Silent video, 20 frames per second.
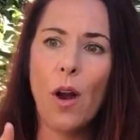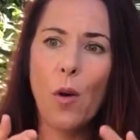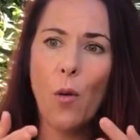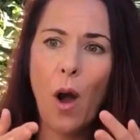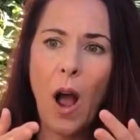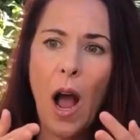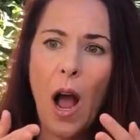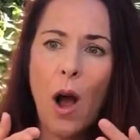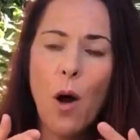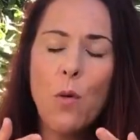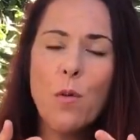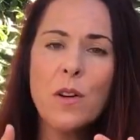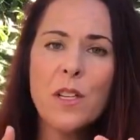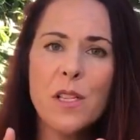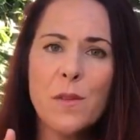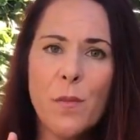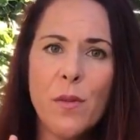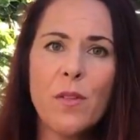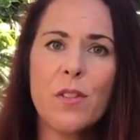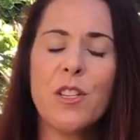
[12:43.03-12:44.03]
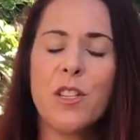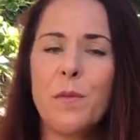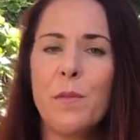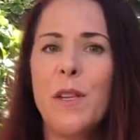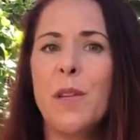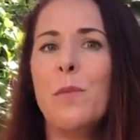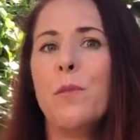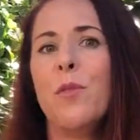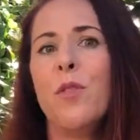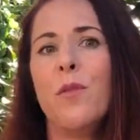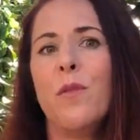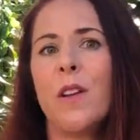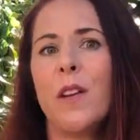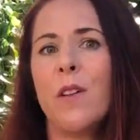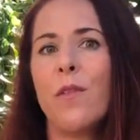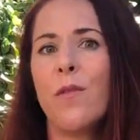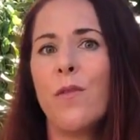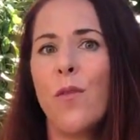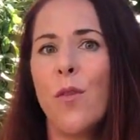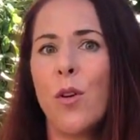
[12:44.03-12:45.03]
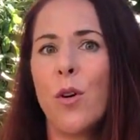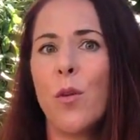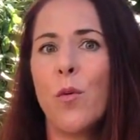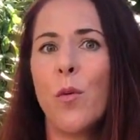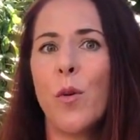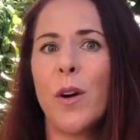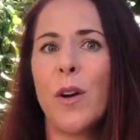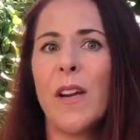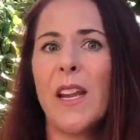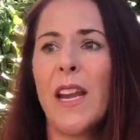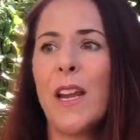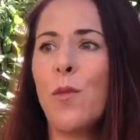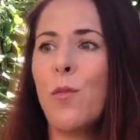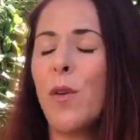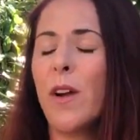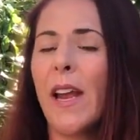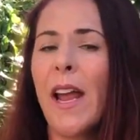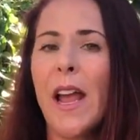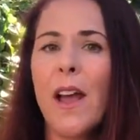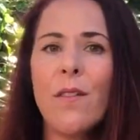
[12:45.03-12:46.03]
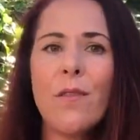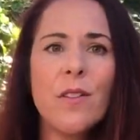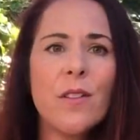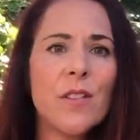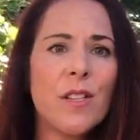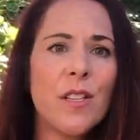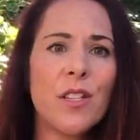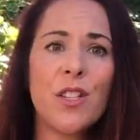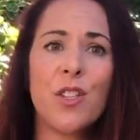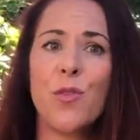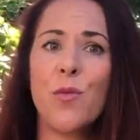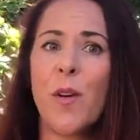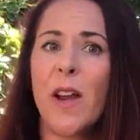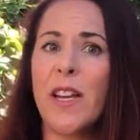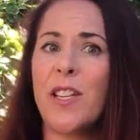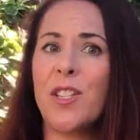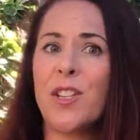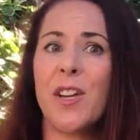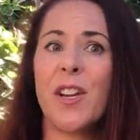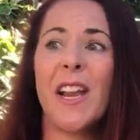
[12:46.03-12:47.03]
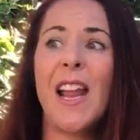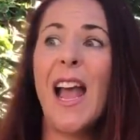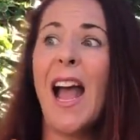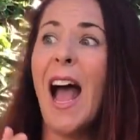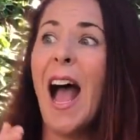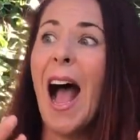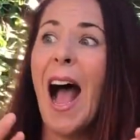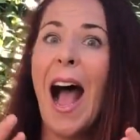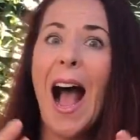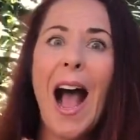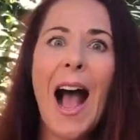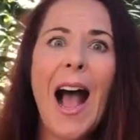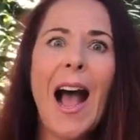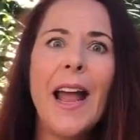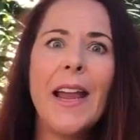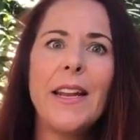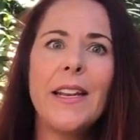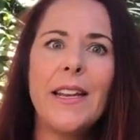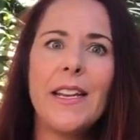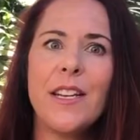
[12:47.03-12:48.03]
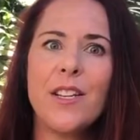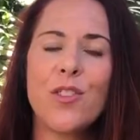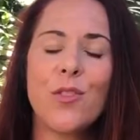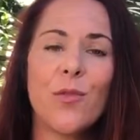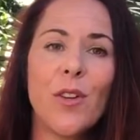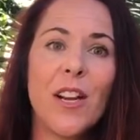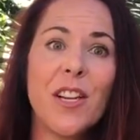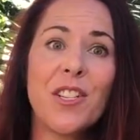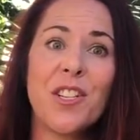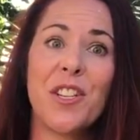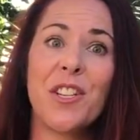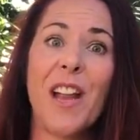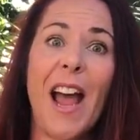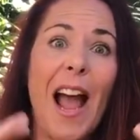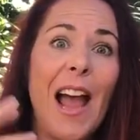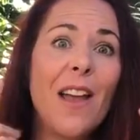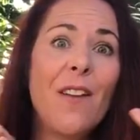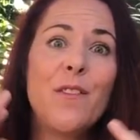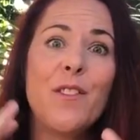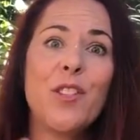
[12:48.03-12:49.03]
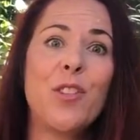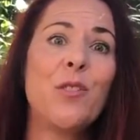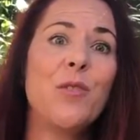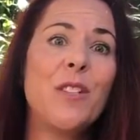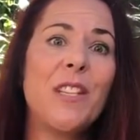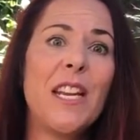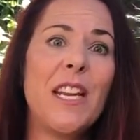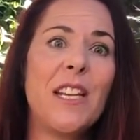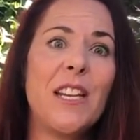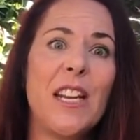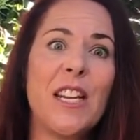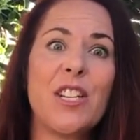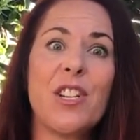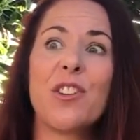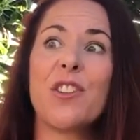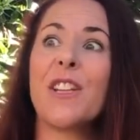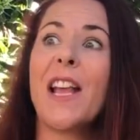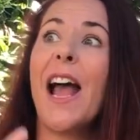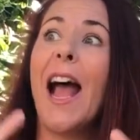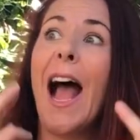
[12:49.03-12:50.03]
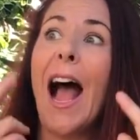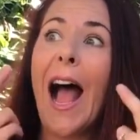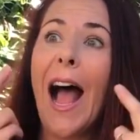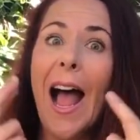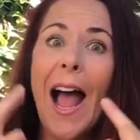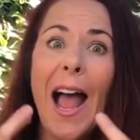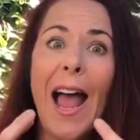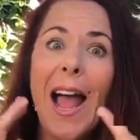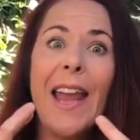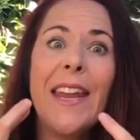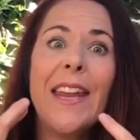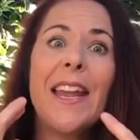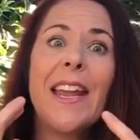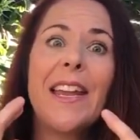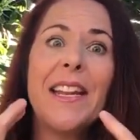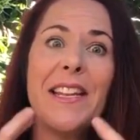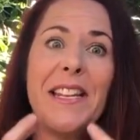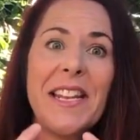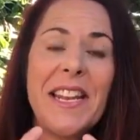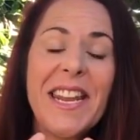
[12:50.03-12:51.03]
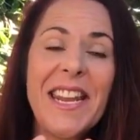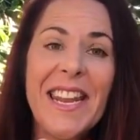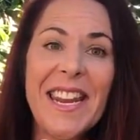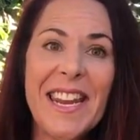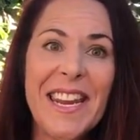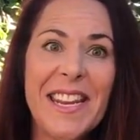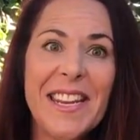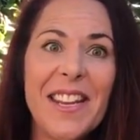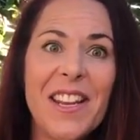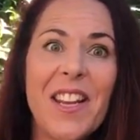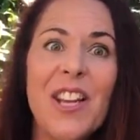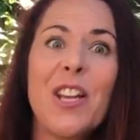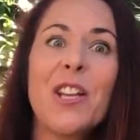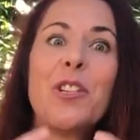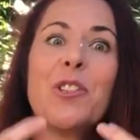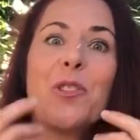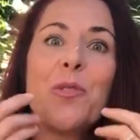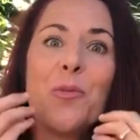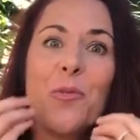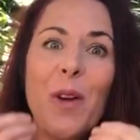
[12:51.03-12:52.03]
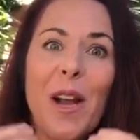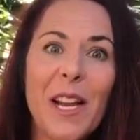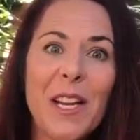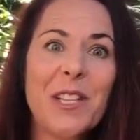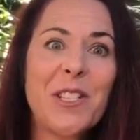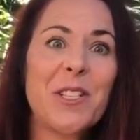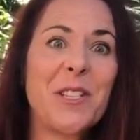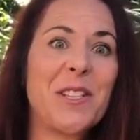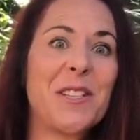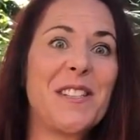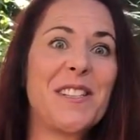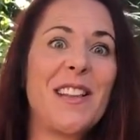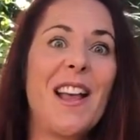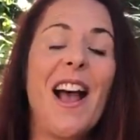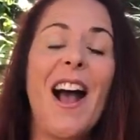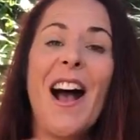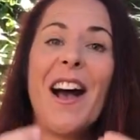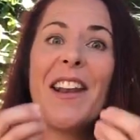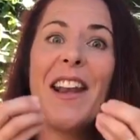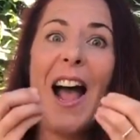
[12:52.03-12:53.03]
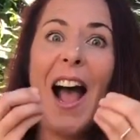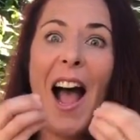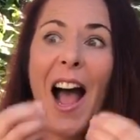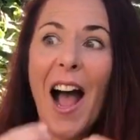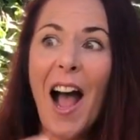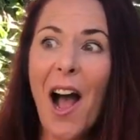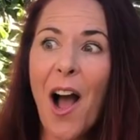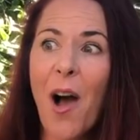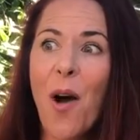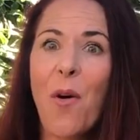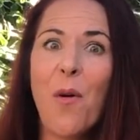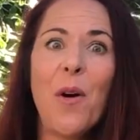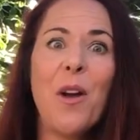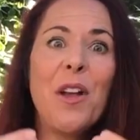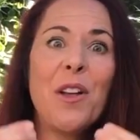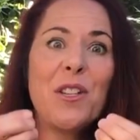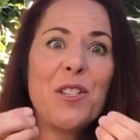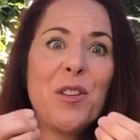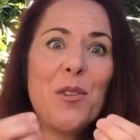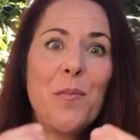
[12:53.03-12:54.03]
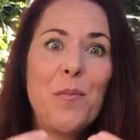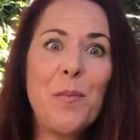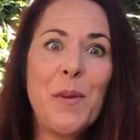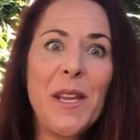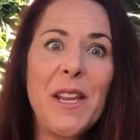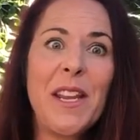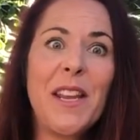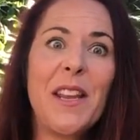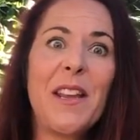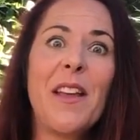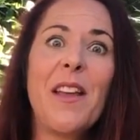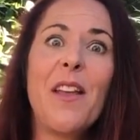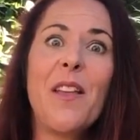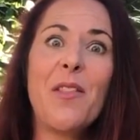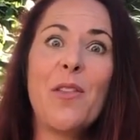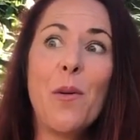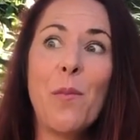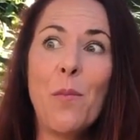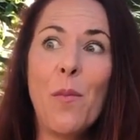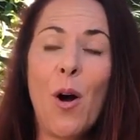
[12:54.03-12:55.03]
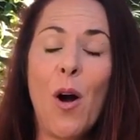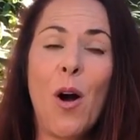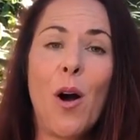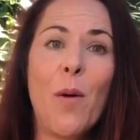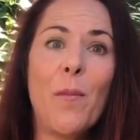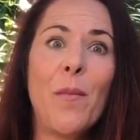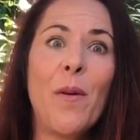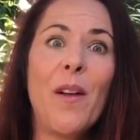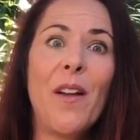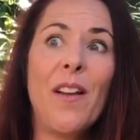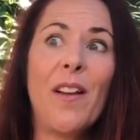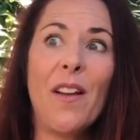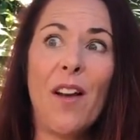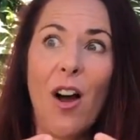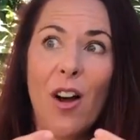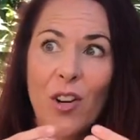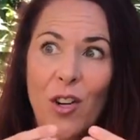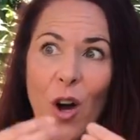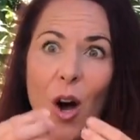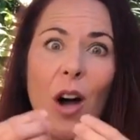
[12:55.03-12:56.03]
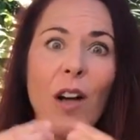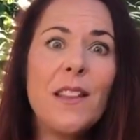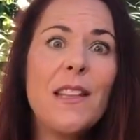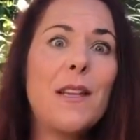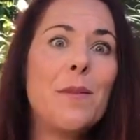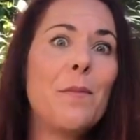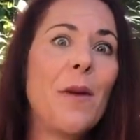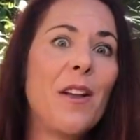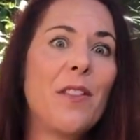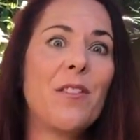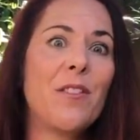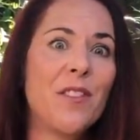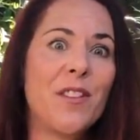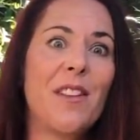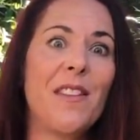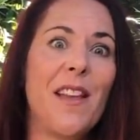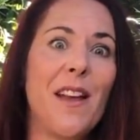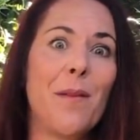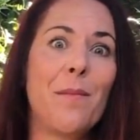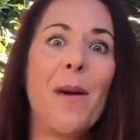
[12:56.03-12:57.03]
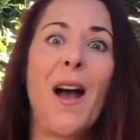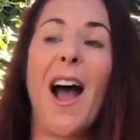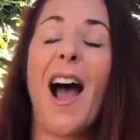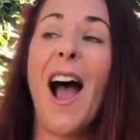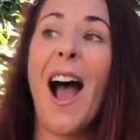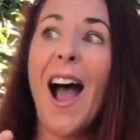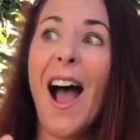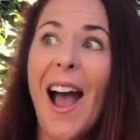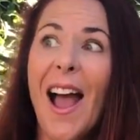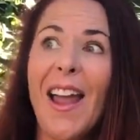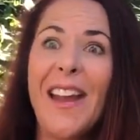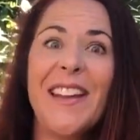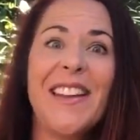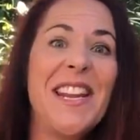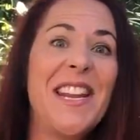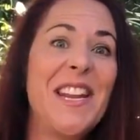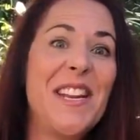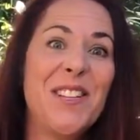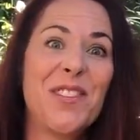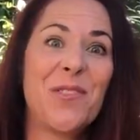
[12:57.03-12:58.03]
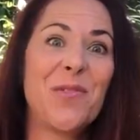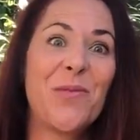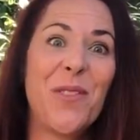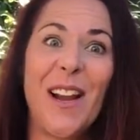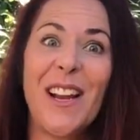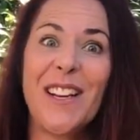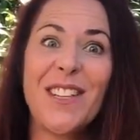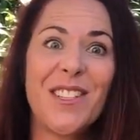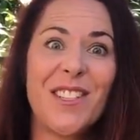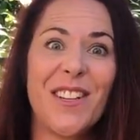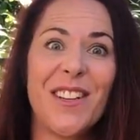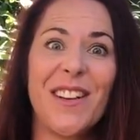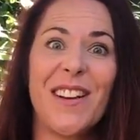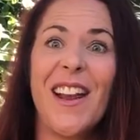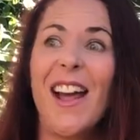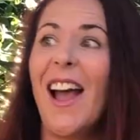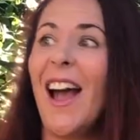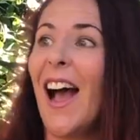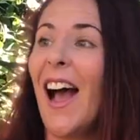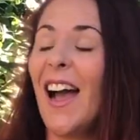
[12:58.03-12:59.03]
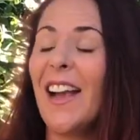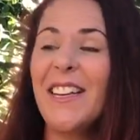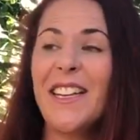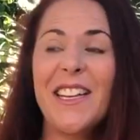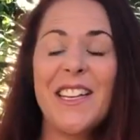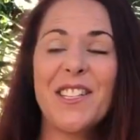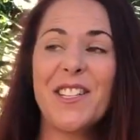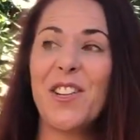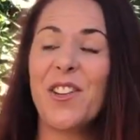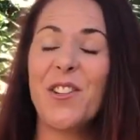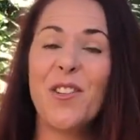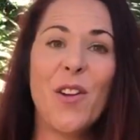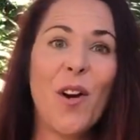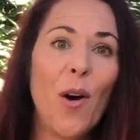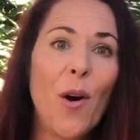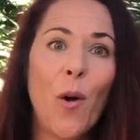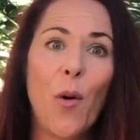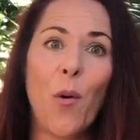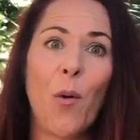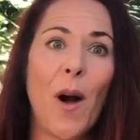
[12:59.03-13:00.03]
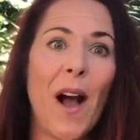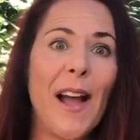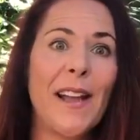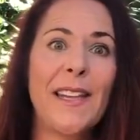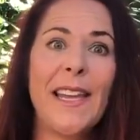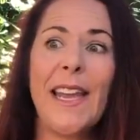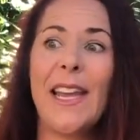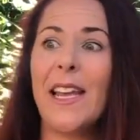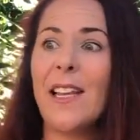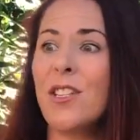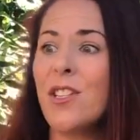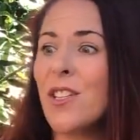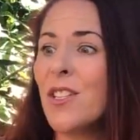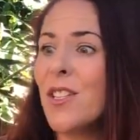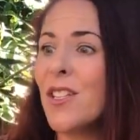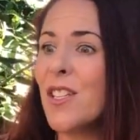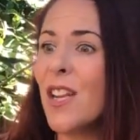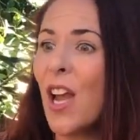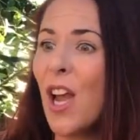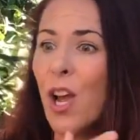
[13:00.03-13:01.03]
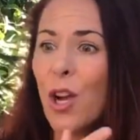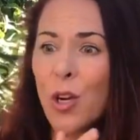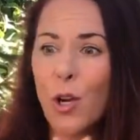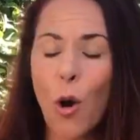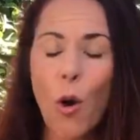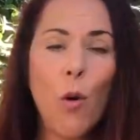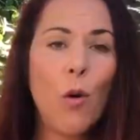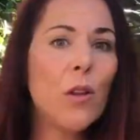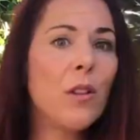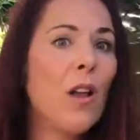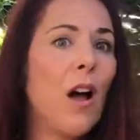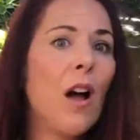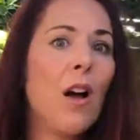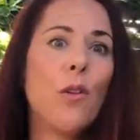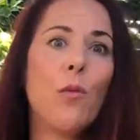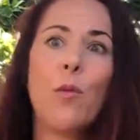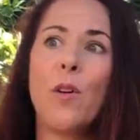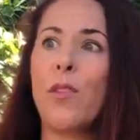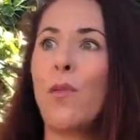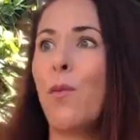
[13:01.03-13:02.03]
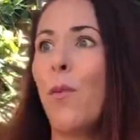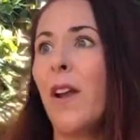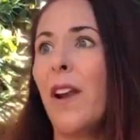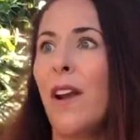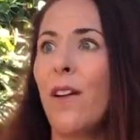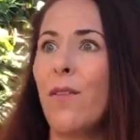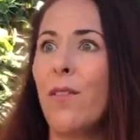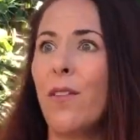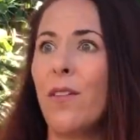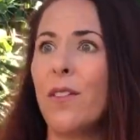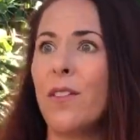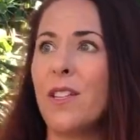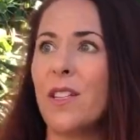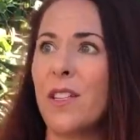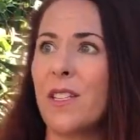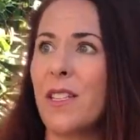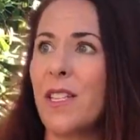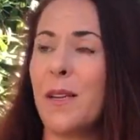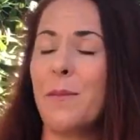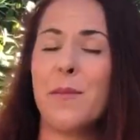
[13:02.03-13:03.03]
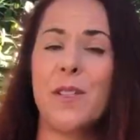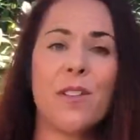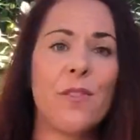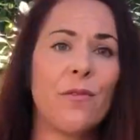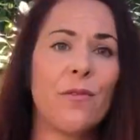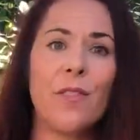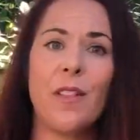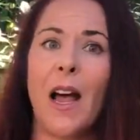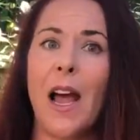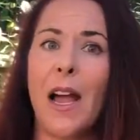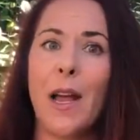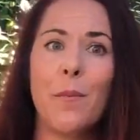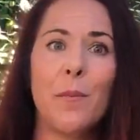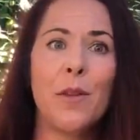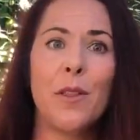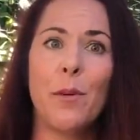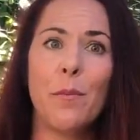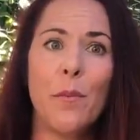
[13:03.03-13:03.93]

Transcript: how we're supposed to be moving forward in whatever situation. I need direction. I have 2 teenagers. I need directions on how to be the mom, a godly mother to them. I need direction. I need to know. I can't just go along with whatever just seems to fly up in the